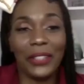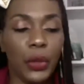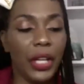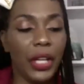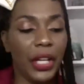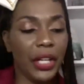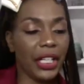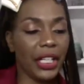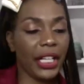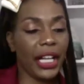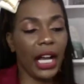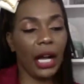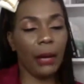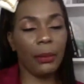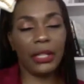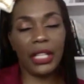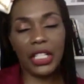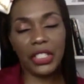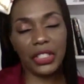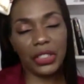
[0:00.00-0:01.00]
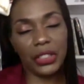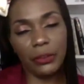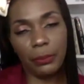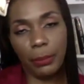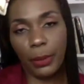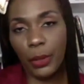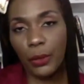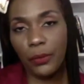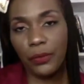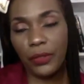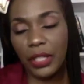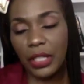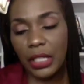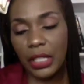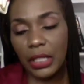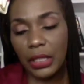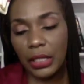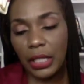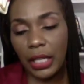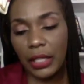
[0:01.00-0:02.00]
hearing a combination of both
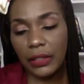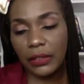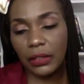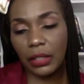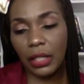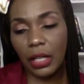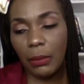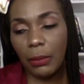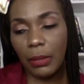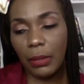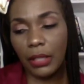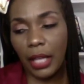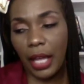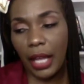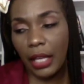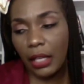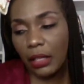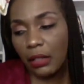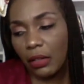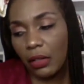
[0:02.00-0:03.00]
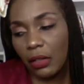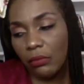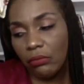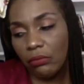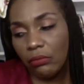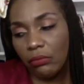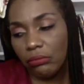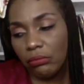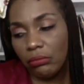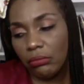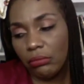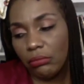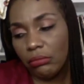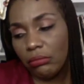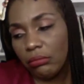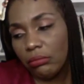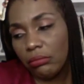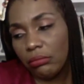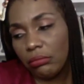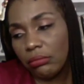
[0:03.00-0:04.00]
then, that some are like,
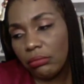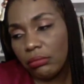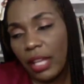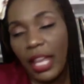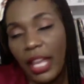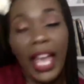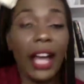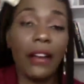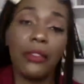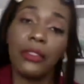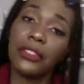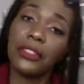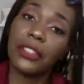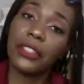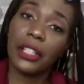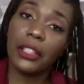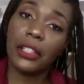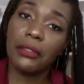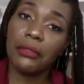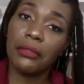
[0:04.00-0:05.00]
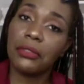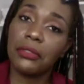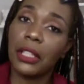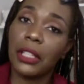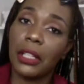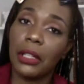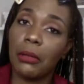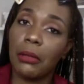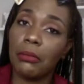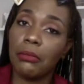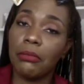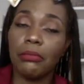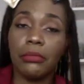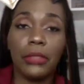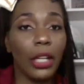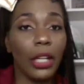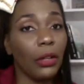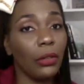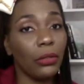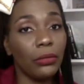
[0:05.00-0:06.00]
they have reserves, some
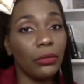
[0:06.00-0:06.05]
don't?